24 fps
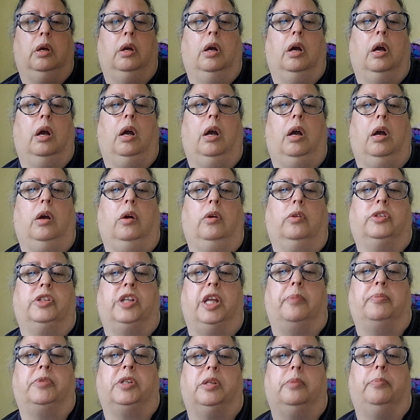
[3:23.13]
Oh,
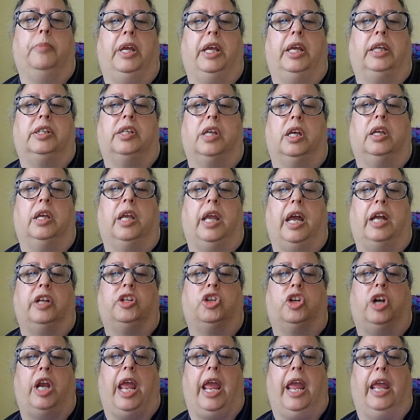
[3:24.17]
steps to make
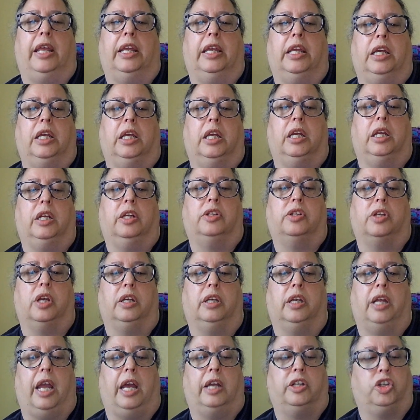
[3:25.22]
suncatcher hanging
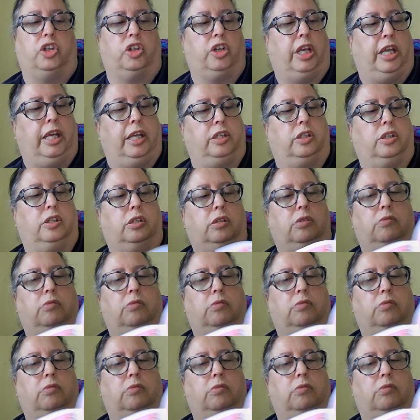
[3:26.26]
suncatcher kits.